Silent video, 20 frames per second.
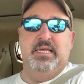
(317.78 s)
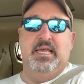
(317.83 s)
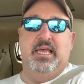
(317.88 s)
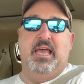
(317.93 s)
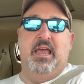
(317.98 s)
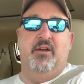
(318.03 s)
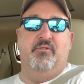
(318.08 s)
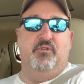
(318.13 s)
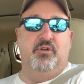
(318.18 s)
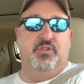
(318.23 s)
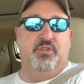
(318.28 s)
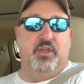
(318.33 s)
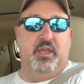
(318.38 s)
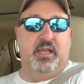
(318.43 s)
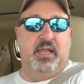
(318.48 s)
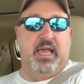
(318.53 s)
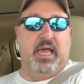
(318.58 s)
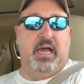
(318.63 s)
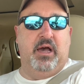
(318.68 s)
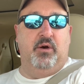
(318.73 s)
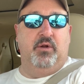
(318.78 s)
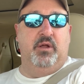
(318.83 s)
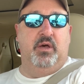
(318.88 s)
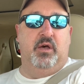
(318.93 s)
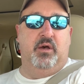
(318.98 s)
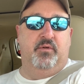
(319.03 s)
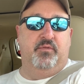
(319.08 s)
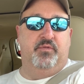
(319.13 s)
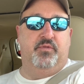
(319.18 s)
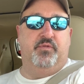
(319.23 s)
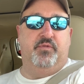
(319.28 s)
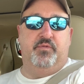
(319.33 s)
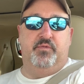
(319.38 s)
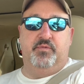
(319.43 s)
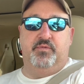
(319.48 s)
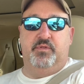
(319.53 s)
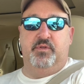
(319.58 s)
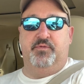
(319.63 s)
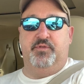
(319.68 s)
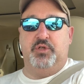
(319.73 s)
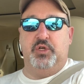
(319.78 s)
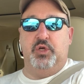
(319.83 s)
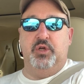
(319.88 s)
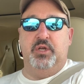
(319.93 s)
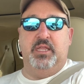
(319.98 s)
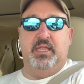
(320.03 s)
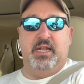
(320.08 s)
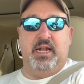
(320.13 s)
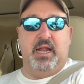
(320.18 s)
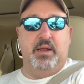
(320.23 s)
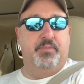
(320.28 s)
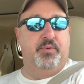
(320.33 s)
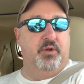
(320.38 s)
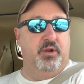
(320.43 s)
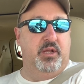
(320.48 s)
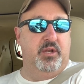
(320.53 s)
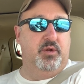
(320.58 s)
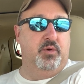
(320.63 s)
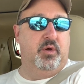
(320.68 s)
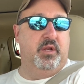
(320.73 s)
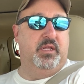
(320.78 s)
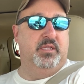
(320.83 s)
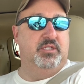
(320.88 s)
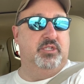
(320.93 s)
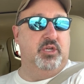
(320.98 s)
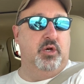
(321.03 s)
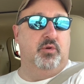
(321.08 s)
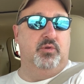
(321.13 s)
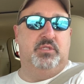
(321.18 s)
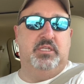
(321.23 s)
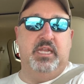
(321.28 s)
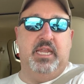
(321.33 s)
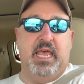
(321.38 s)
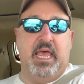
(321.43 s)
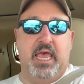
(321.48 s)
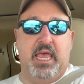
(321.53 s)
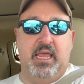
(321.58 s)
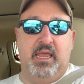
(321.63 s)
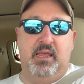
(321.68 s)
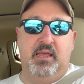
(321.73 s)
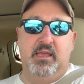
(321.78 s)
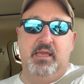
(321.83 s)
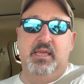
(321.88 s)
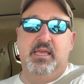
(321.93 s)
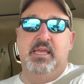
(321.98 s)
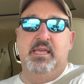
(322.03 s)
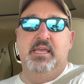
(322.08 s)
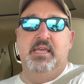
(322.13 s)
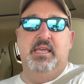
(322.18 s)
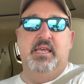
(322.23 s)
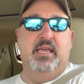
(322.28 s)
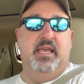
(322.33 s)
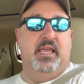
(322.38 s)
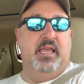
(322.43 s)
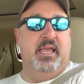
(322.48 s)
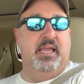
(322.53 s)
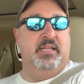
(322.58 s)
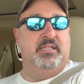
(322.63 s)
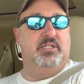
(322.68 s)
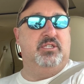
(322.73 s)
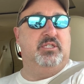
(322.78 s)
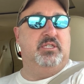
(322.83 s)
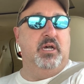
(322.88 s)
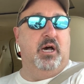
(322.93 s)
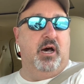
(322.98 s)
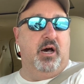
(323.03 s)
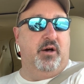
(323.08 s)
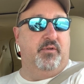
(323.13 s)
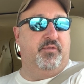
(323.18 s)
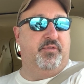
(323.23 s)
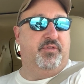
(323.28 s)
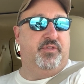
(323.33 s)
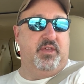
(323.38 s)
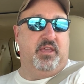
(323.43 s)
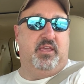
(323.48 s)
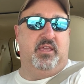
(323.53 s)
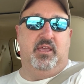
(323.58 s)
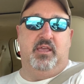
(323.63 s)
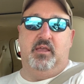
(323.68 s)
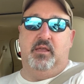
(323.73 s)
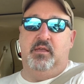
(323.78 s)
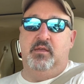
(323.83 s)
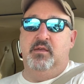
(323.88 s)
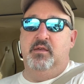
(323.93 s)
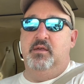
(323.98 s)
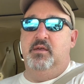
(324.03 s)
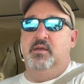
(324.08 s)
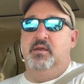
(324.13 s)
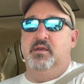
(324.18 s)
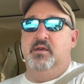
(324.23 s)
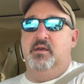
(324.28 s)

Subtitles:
everything out of the fraternity that I put into it. And so today, it's tough thinking